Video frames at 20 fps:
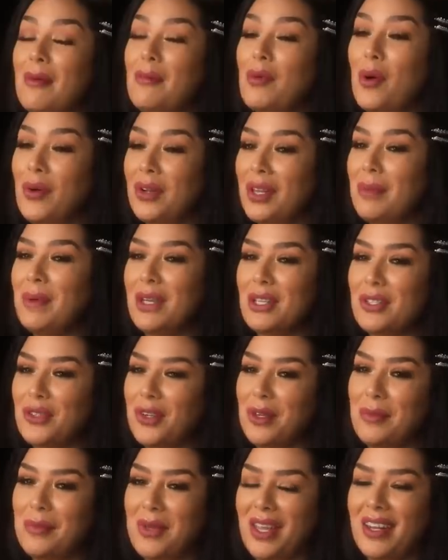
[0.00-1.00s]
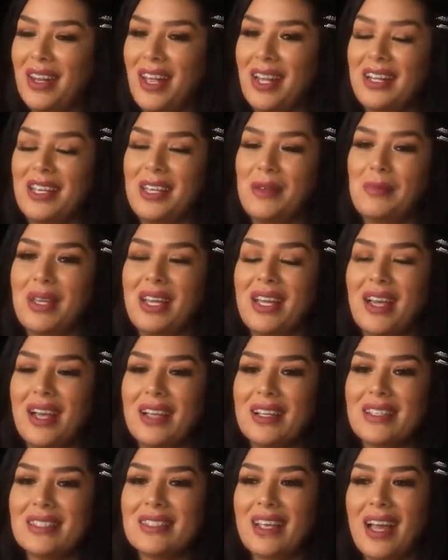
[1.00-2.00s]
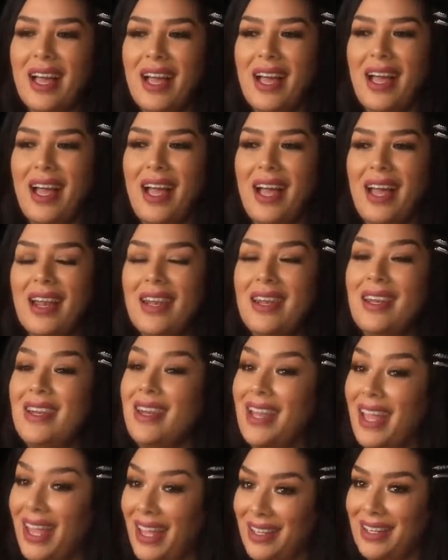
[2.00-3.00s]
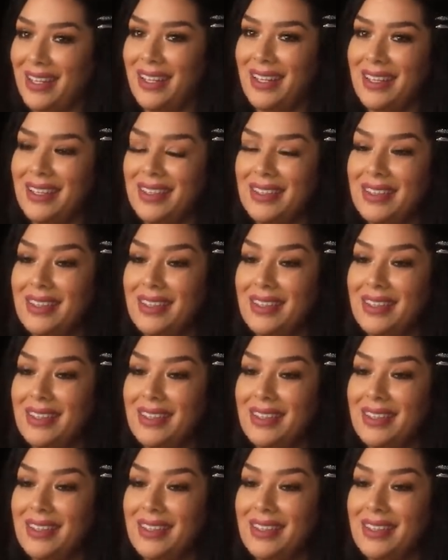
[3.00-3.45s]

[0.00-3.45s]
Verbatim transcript: I'm only picturing me and Eileen because lately